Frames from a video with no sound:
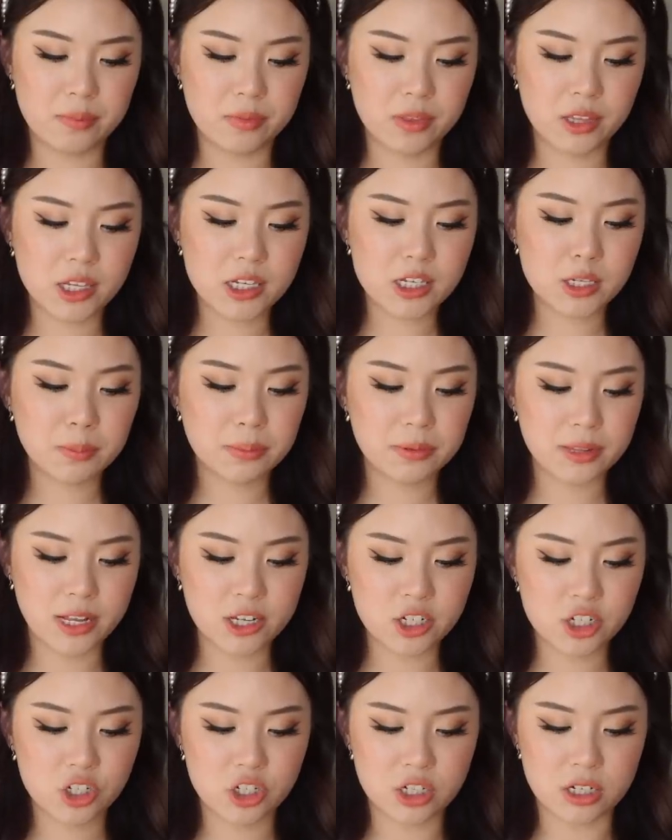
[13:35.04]
This
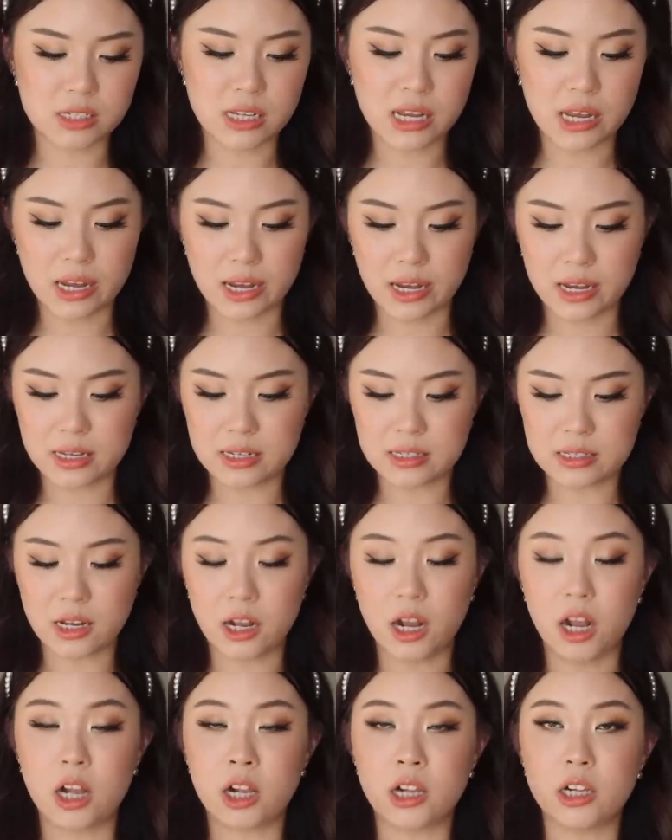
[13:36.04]
blush just has
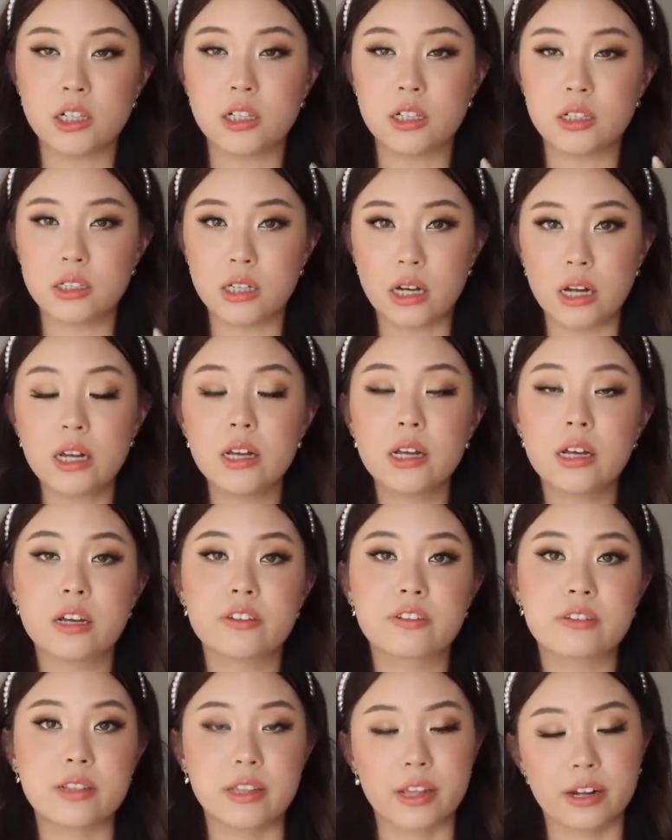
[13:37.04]
a lot
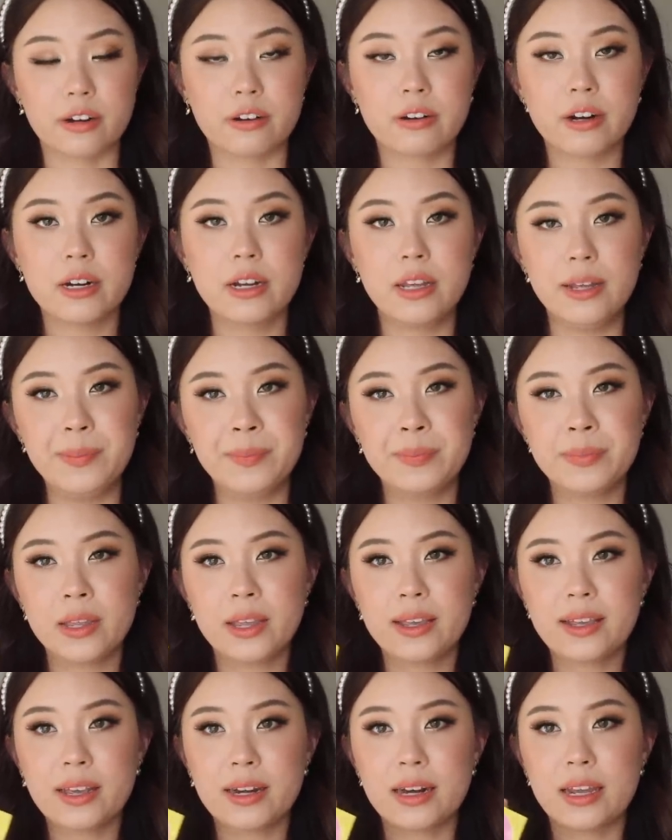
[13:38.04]
of glitter in it,
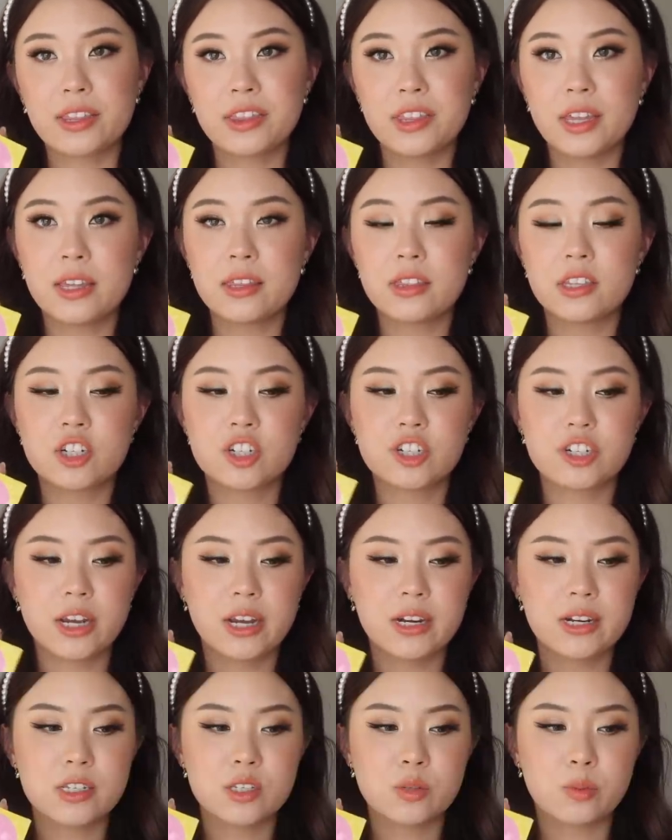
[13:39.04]
and I think the
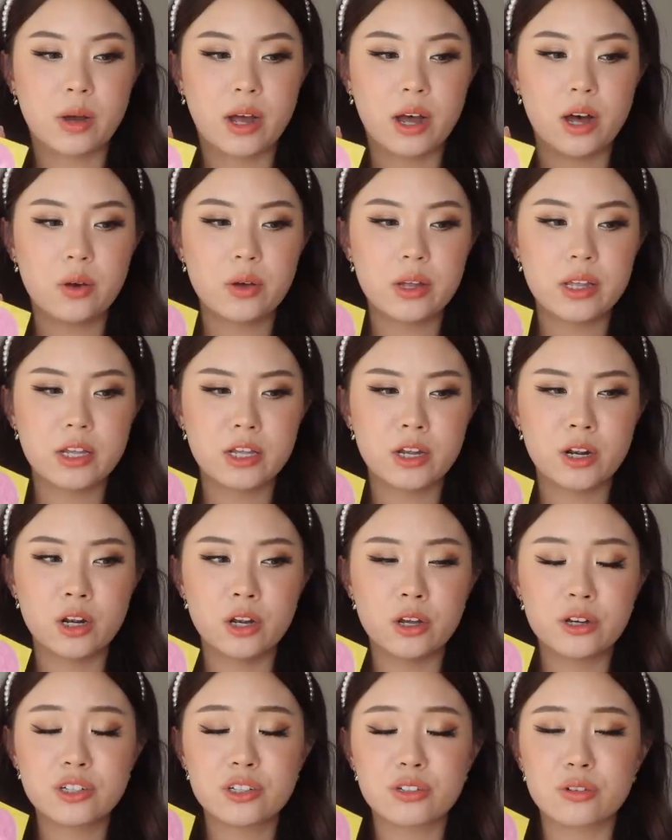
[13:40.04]
shade as well. It
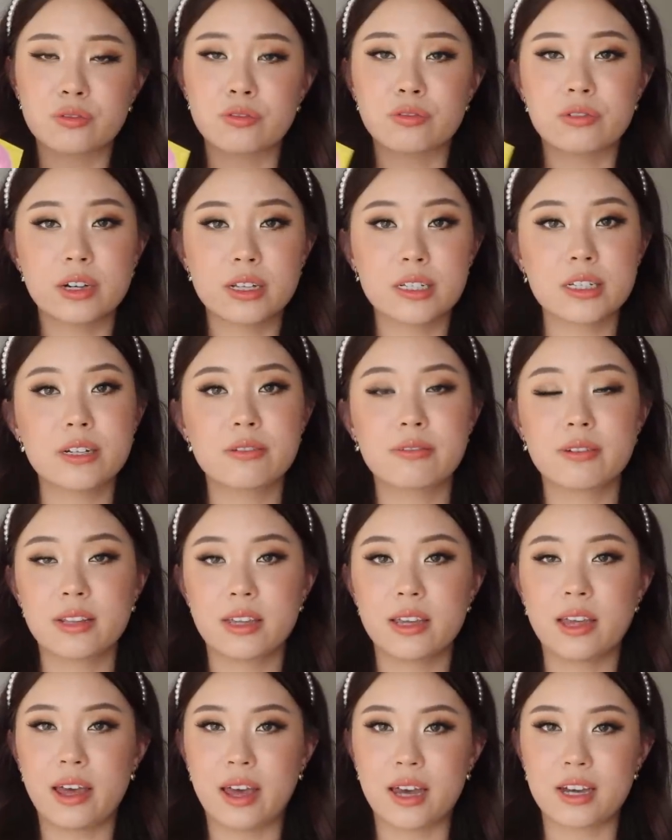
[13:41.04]
looked
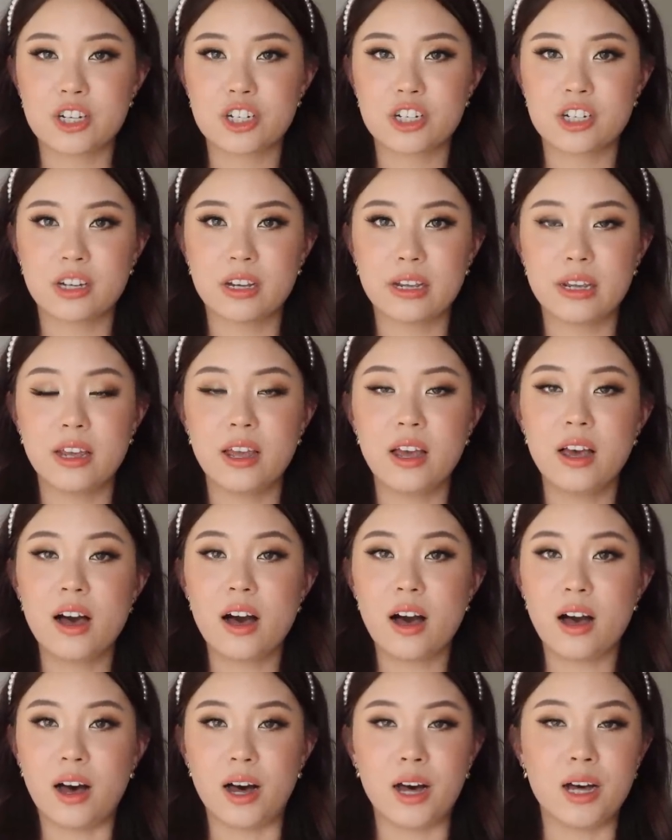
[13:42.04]
really ashy
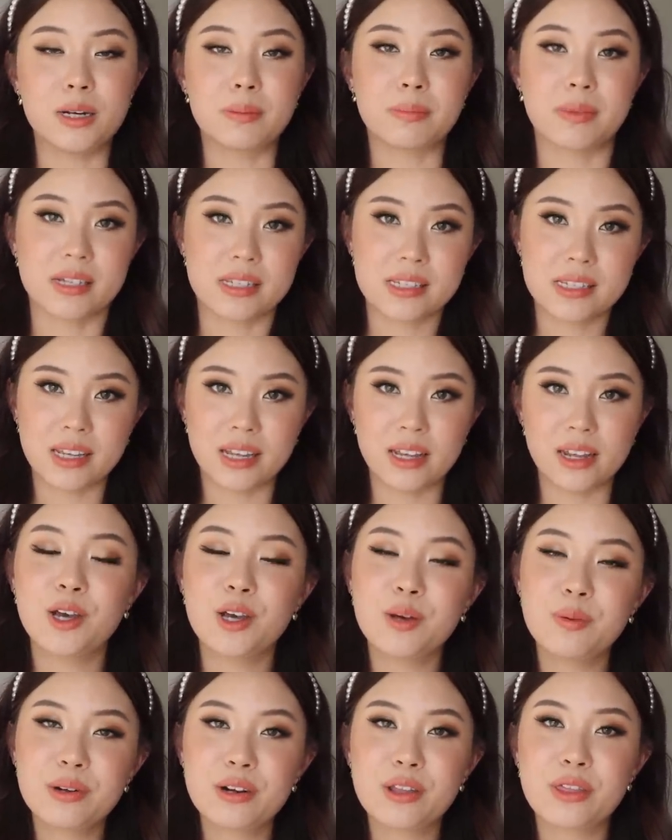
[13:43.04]
on my skin.
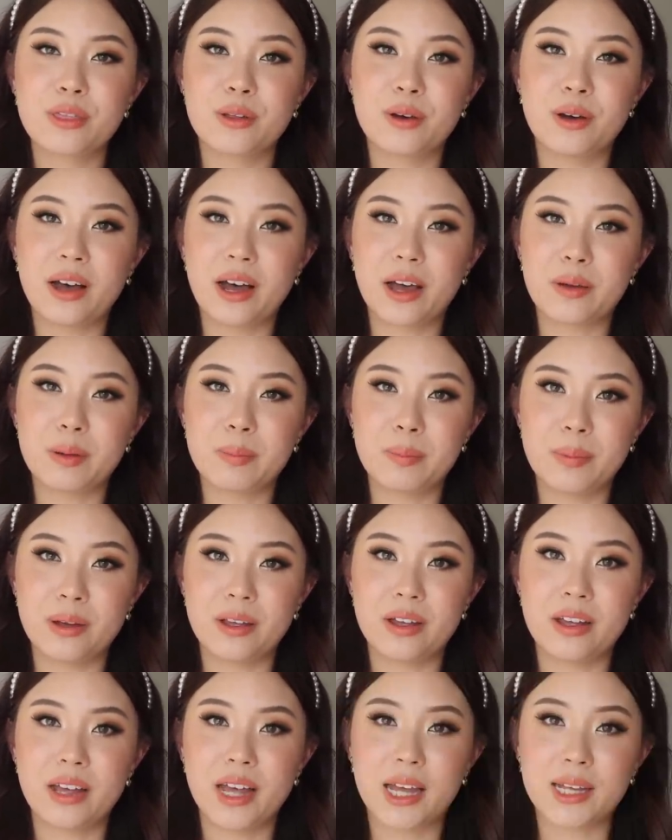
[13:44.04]
Who would have thought I would
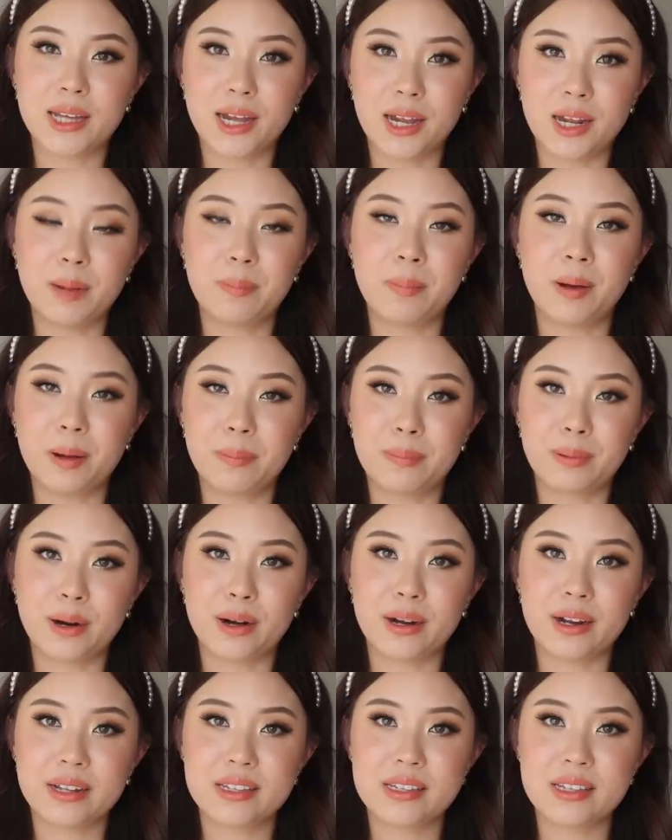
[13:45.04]
put a Colourpop
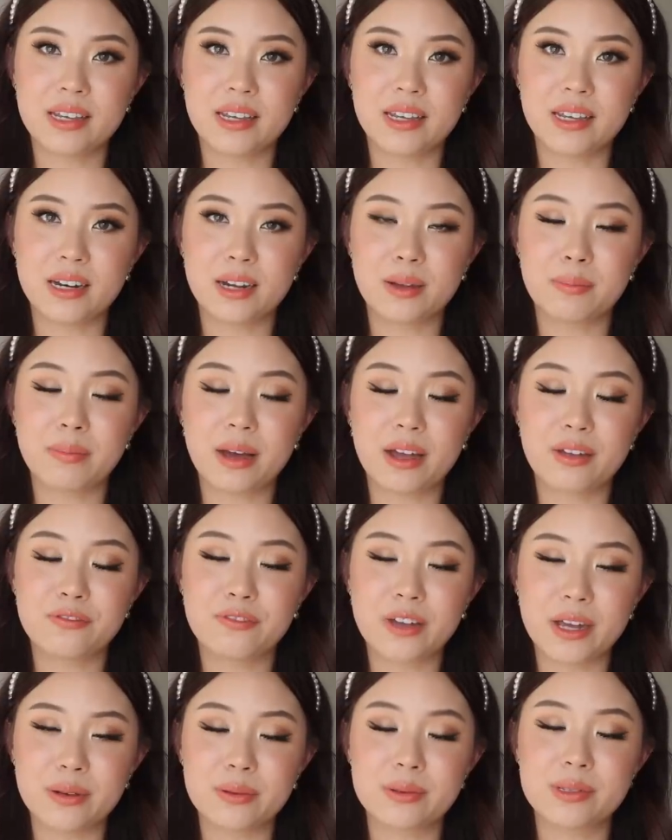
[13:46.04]
product in my
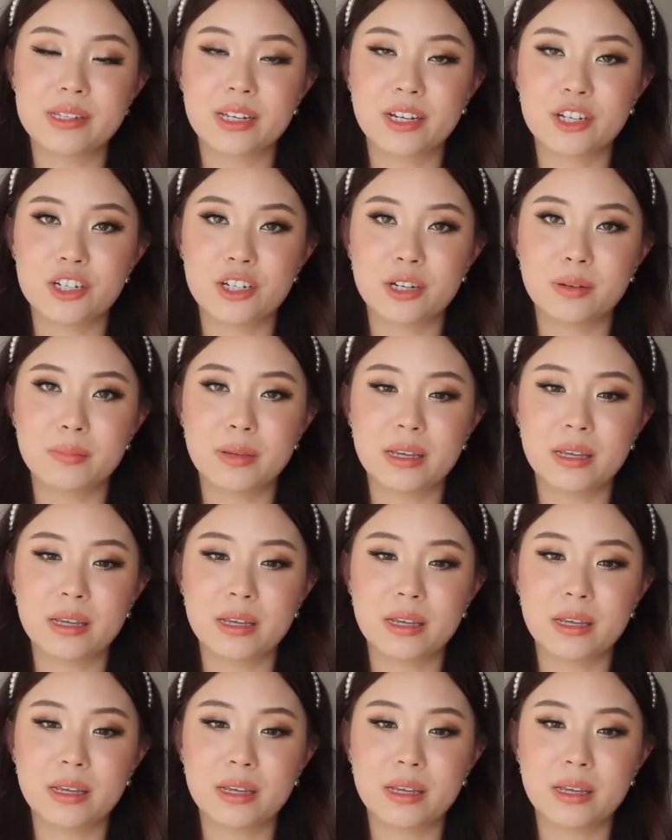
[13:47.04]
fails section?